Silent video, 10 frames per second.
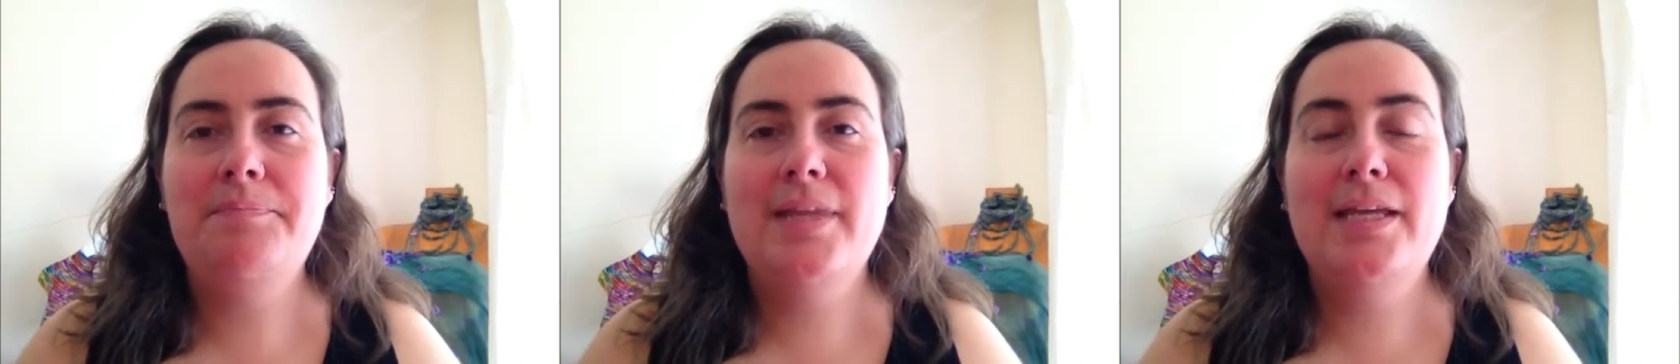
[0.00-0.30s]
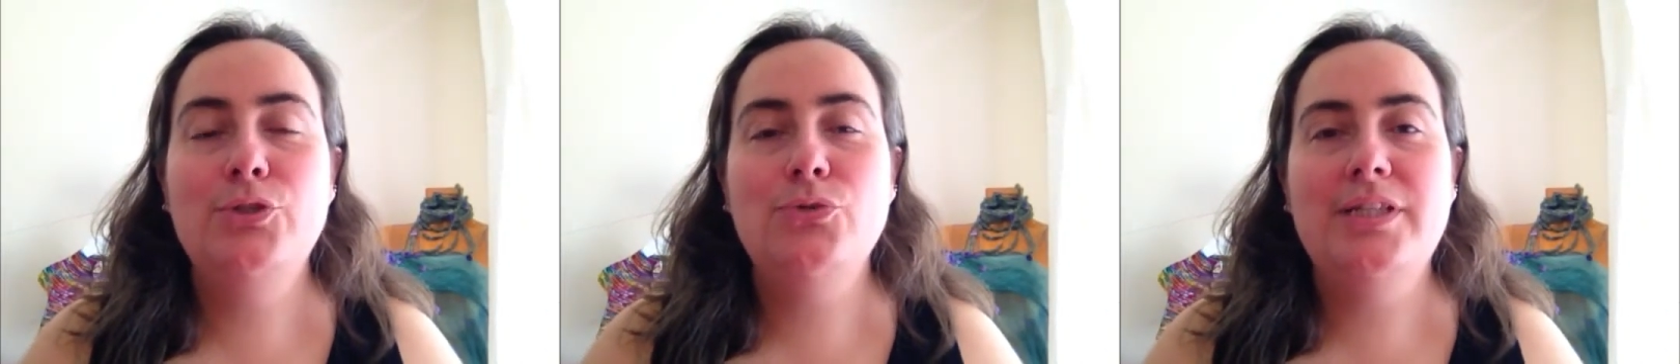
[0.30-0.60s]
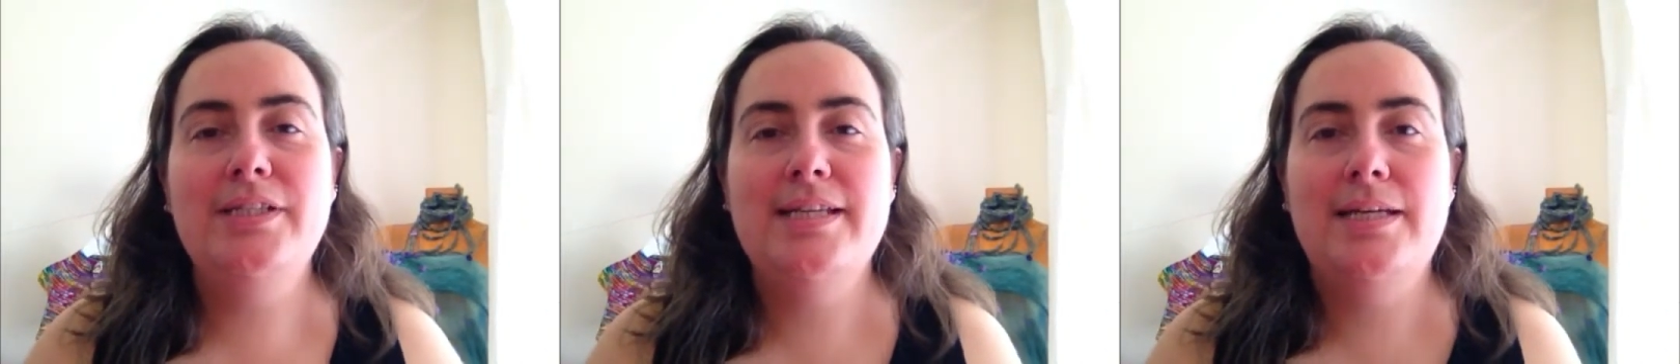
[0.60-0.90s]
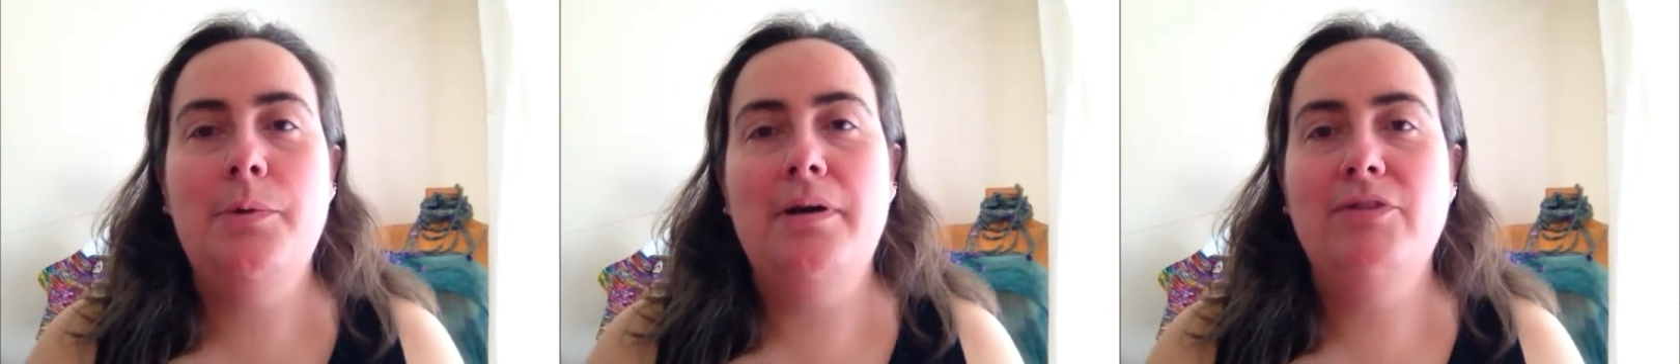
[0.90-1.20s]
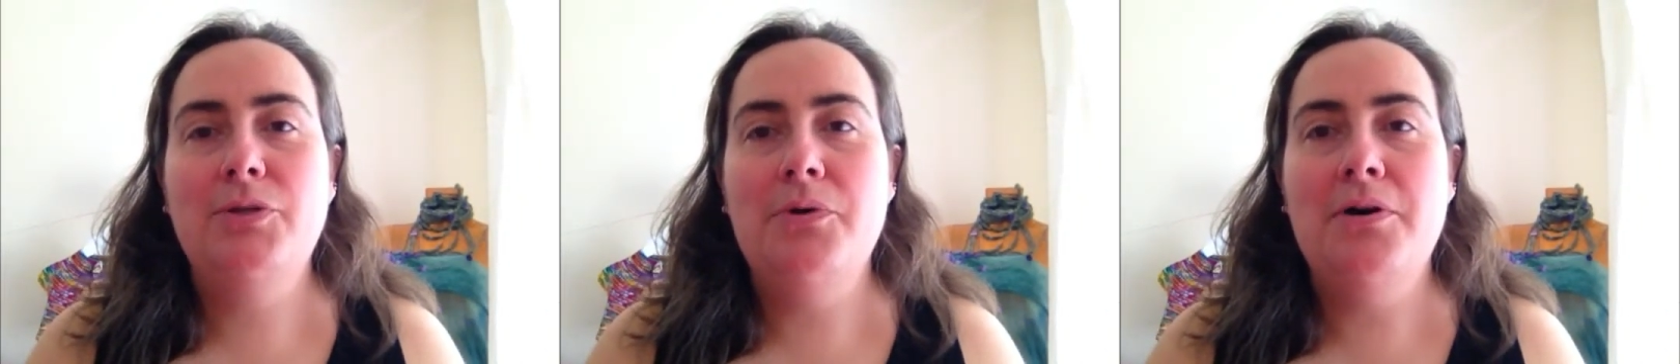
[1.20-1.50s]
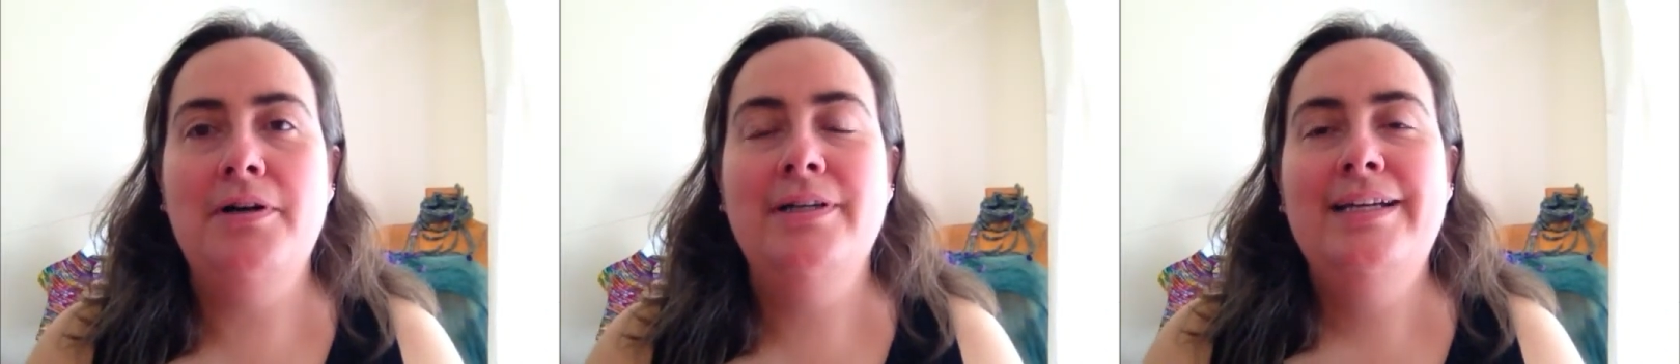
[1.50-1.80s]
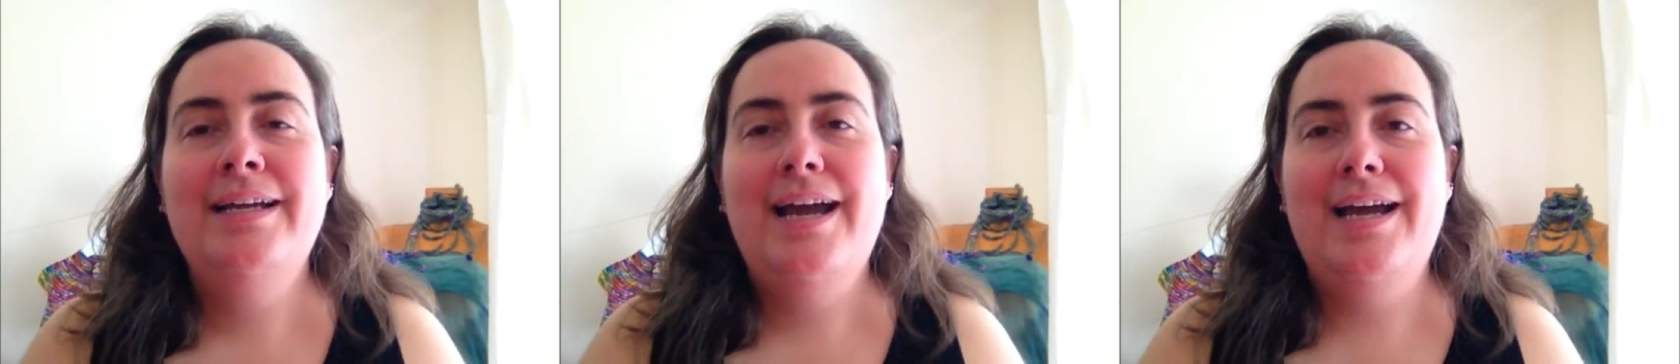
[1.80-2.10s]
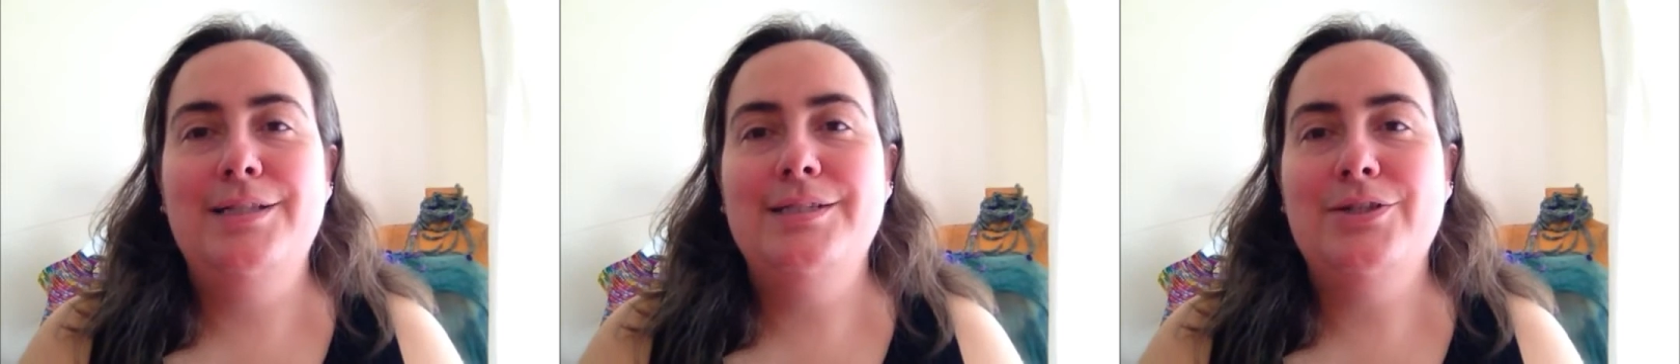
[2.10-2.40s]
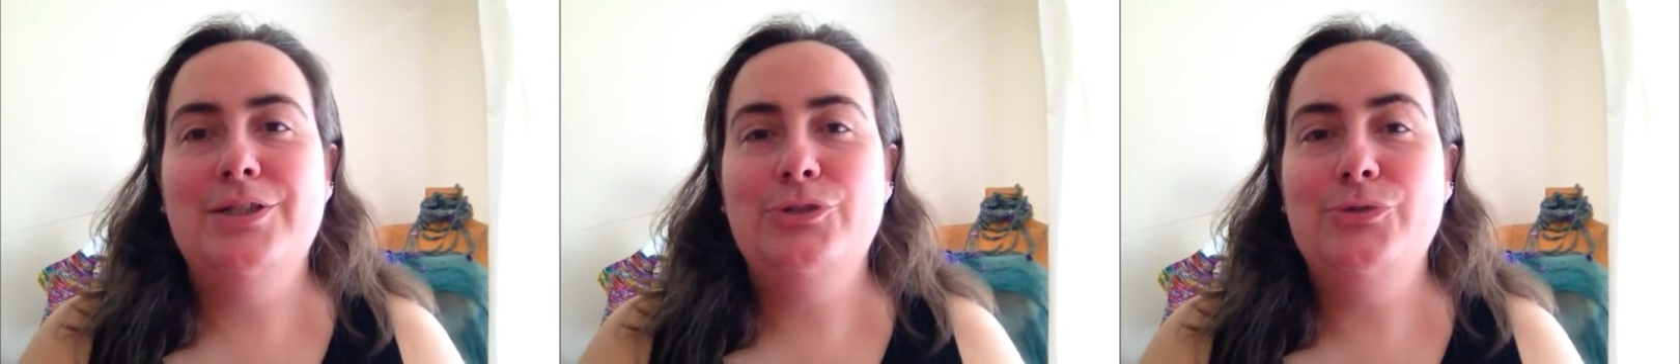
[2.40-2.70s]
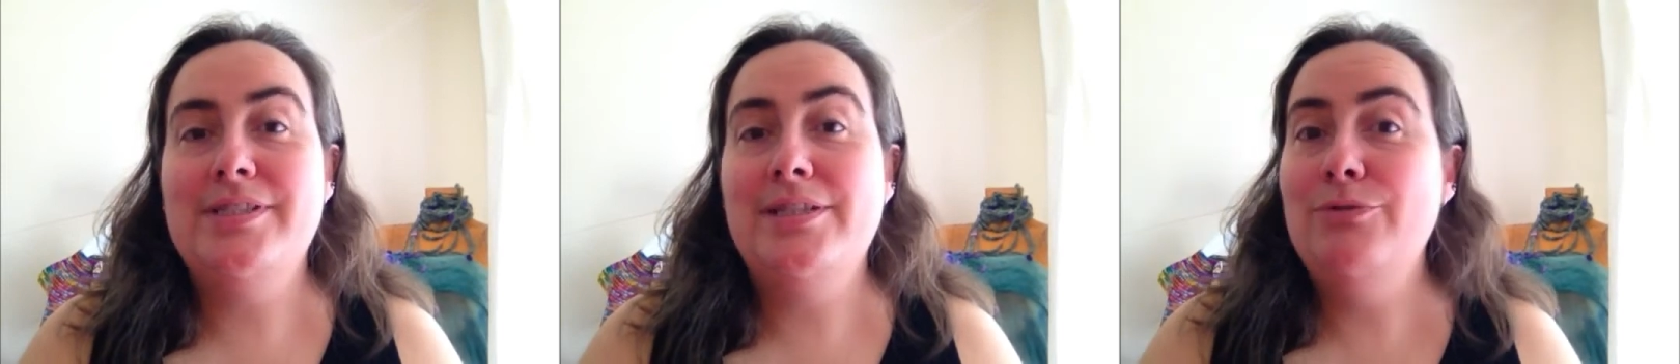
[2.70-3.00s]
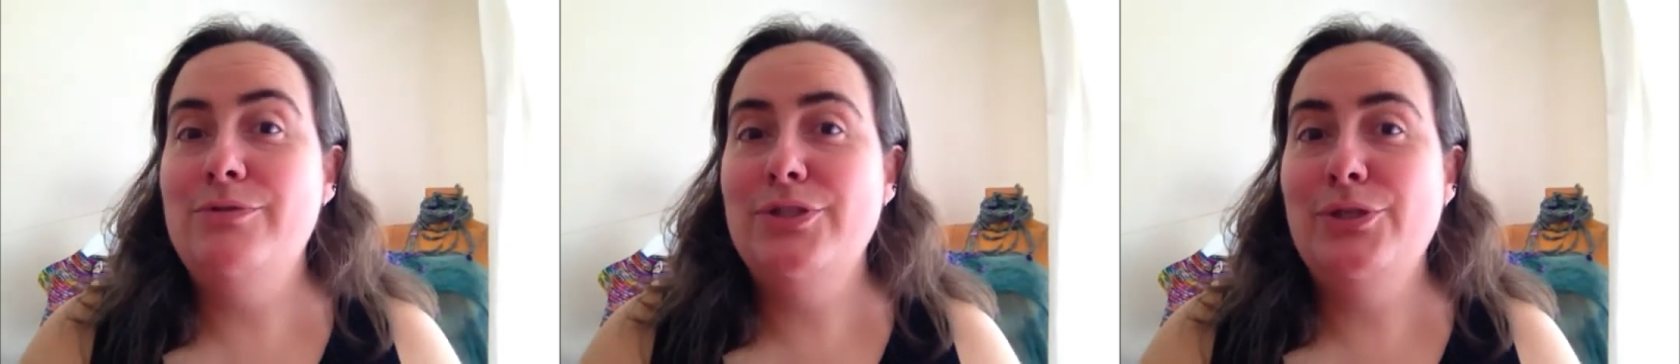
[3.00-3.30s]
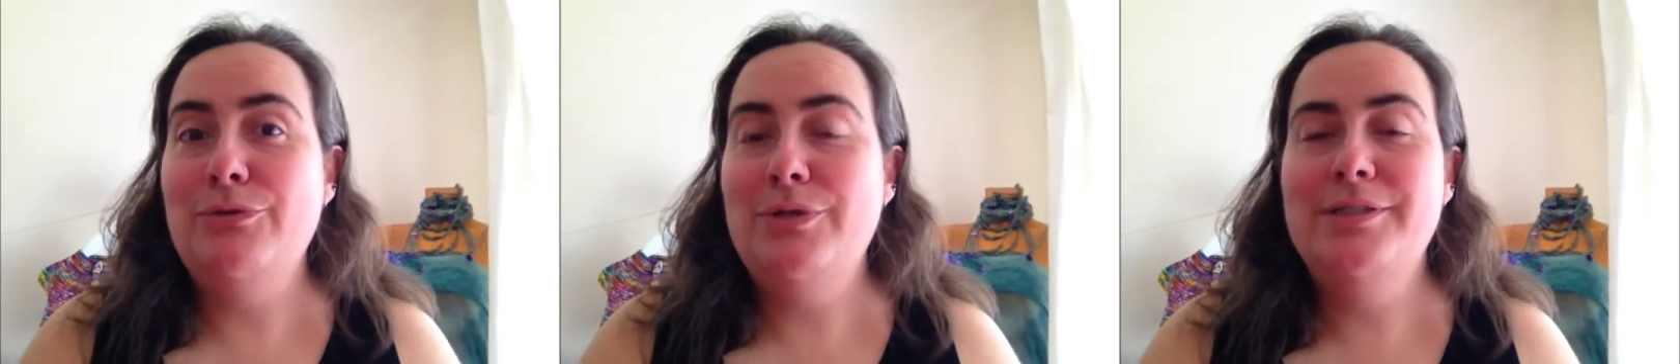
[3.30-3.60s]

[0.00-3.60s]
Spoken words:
enjoy your day wherever you are, and I shall see you soon.